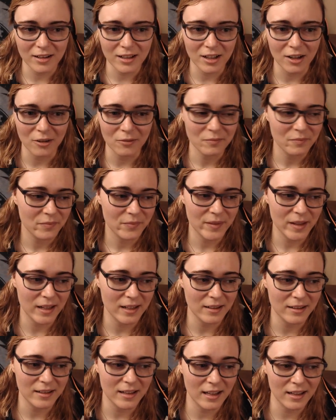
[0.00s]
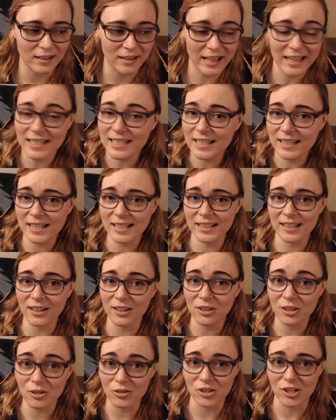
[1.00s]
you know, that it led to this
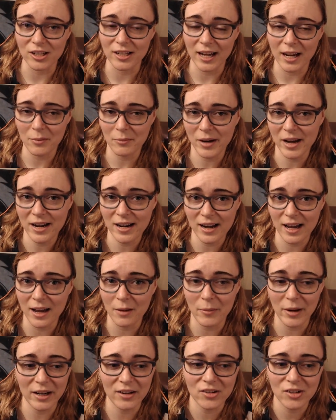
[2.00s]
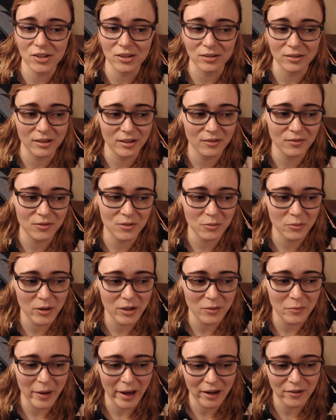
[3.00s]
conclusion. I might have just lived
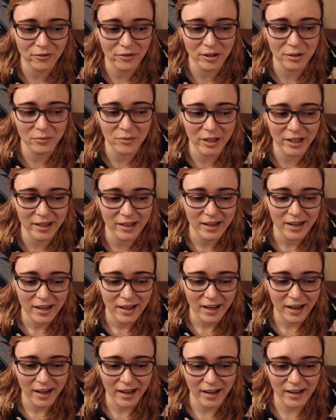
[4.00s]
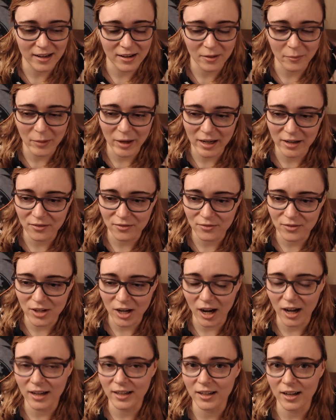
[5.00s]
with bad frame rate, and I might have
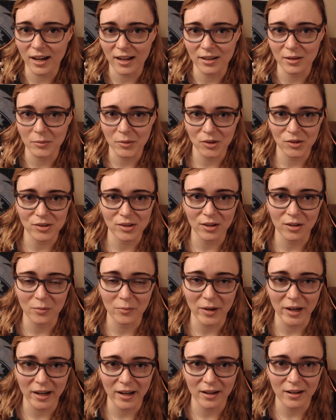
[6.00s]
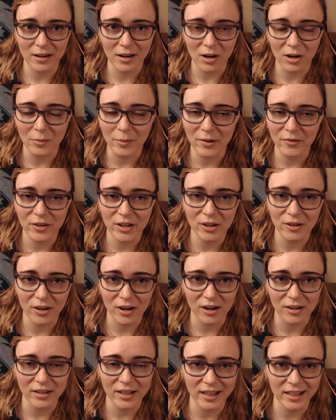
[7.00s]
not gotten the most out of my video
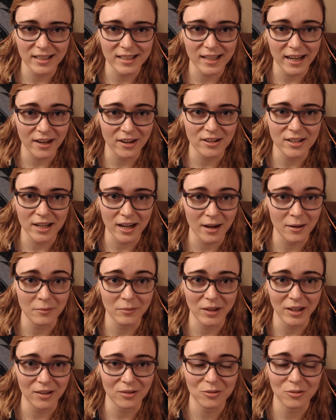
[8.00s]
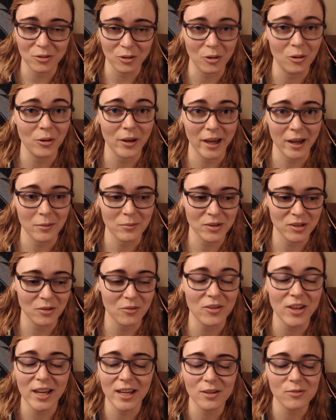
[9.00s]
card that entire time, like through the whole game.
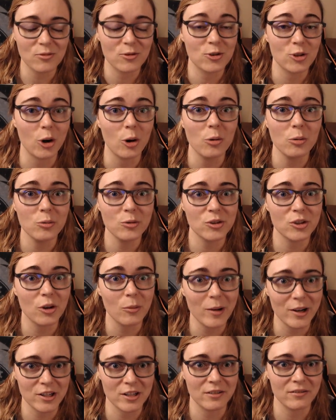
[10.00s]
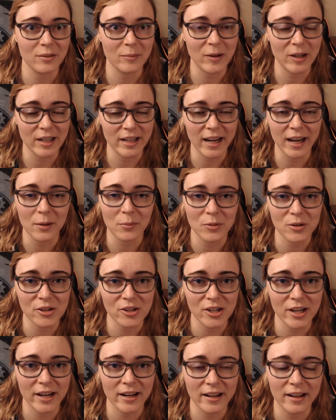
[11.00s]
So thank you so much, everybody. I
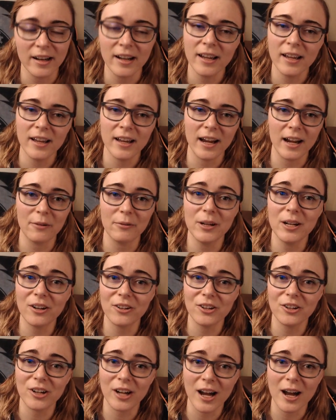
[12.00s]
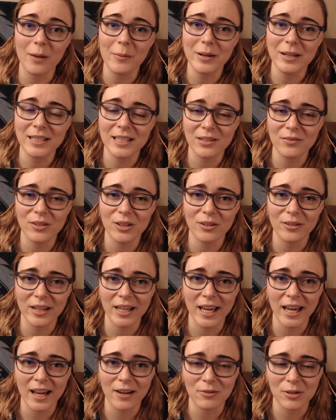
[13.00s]
appreciate it. I read all your comments, even though
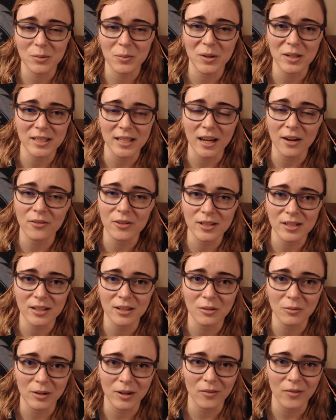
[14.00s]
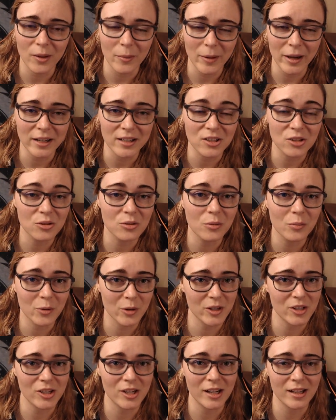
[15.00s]
I can't respond to every single one of them. I do
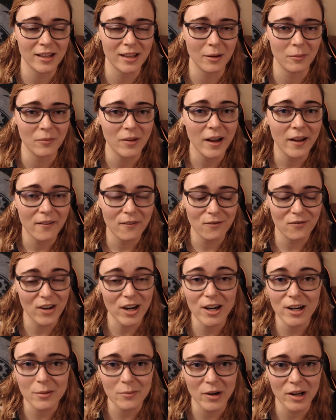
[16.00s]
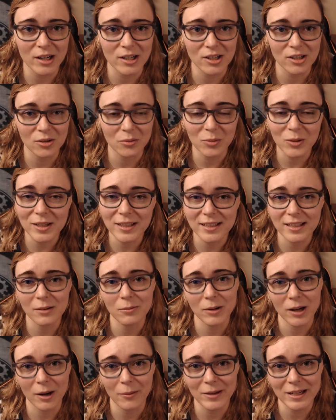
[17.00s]
appreciate them very much, so please
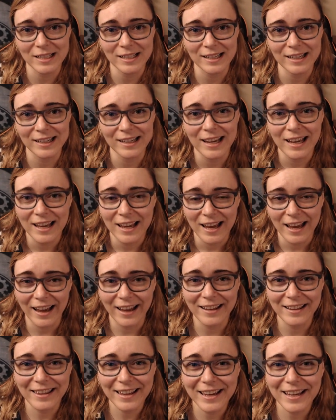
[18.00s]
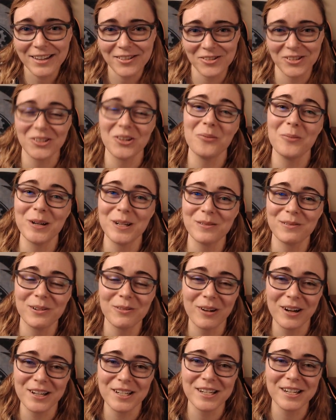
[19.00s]
keep commenting, and thank you so much
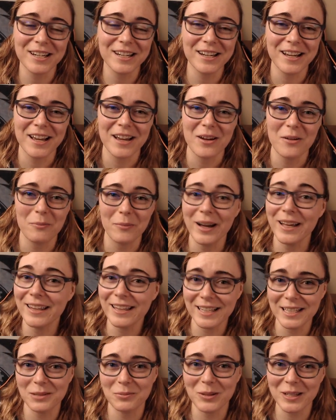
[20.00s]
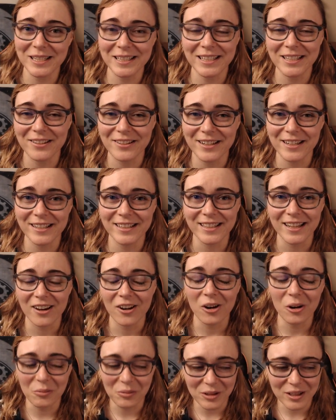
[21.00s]
for watching my Let's Play series.
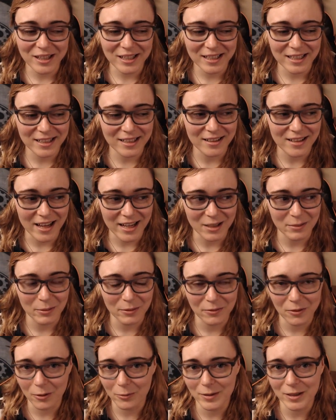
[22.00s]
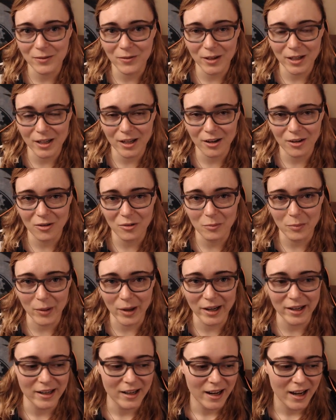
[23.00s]
Hopefully this is the last performance video,
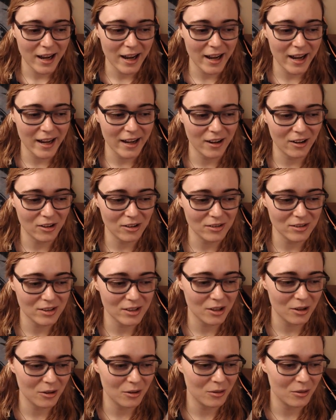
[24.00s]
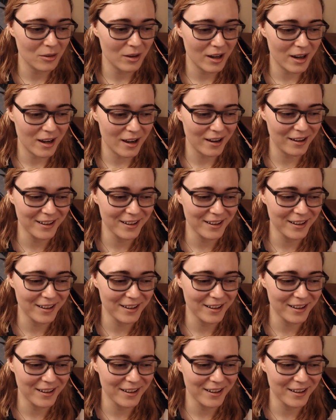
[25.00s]
but I also